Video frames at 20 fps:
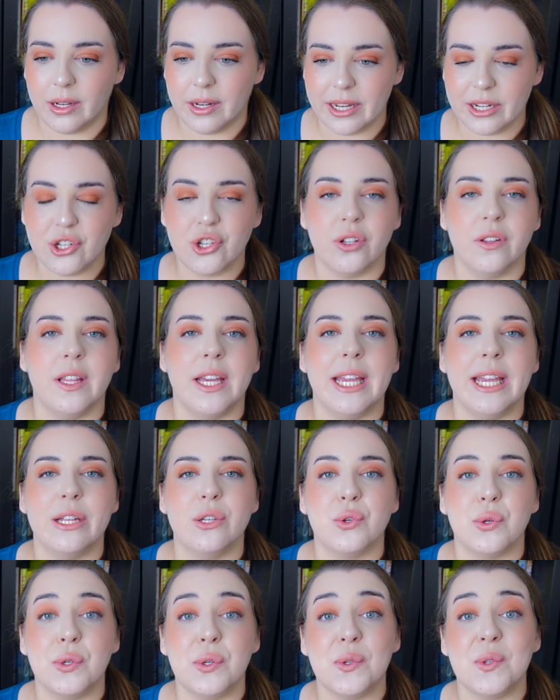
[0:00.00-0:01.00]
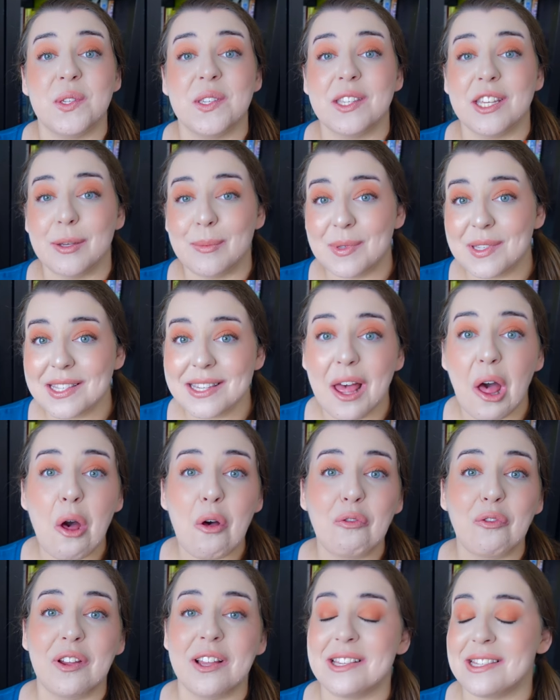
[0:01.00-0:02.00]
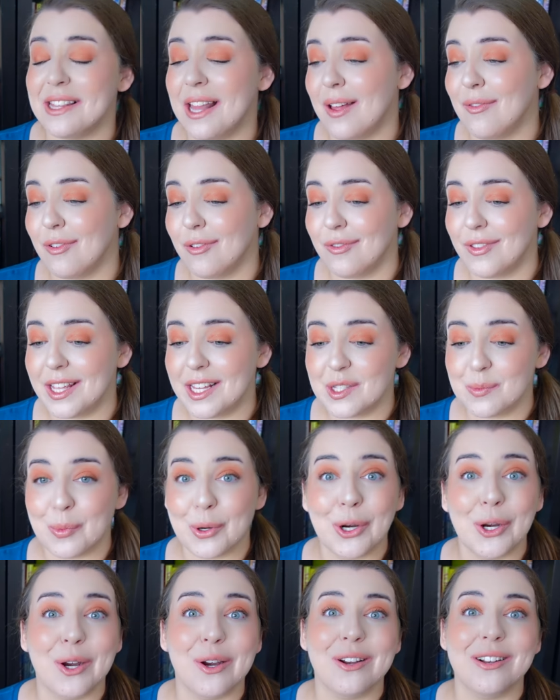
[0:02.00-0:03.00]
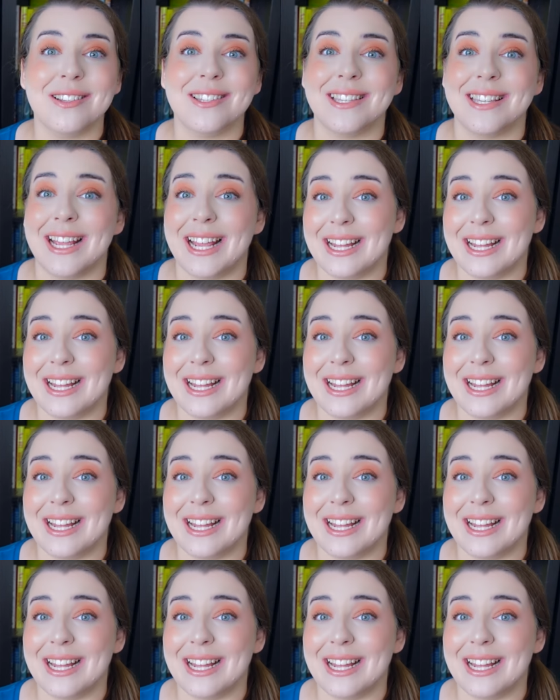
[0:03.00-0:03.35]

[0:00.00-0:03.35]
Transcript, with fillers: initially introduces himself, his love of these birds,